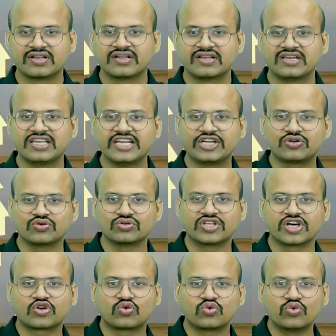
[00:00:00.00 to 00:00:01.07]
lead to
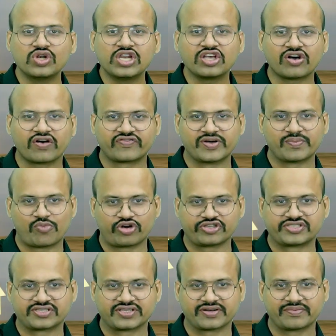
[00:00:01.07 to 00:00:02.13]
the cooling of the
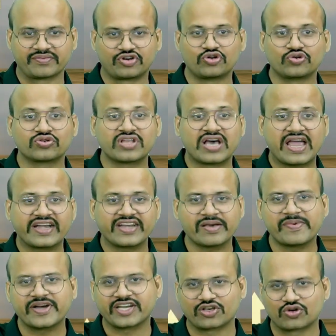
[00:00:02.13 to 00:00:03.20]
moisture due to the
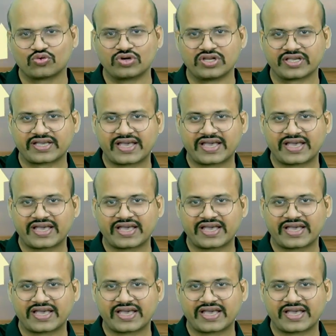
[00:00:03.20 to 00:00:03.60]
adiabatic cooling,